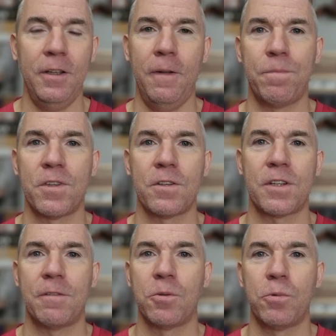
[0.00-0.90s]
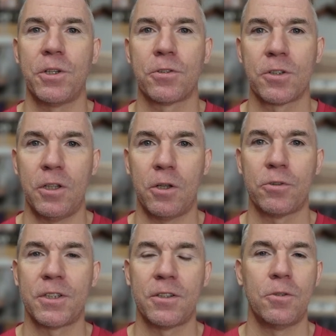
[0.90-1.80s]
have the windows
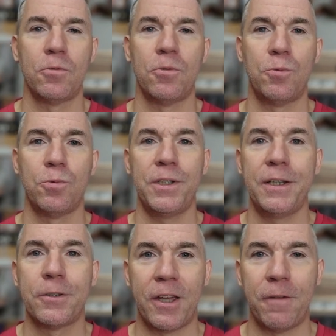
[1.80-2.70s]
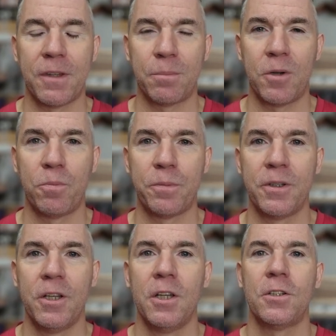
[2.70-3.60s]
closed and you need to have them open,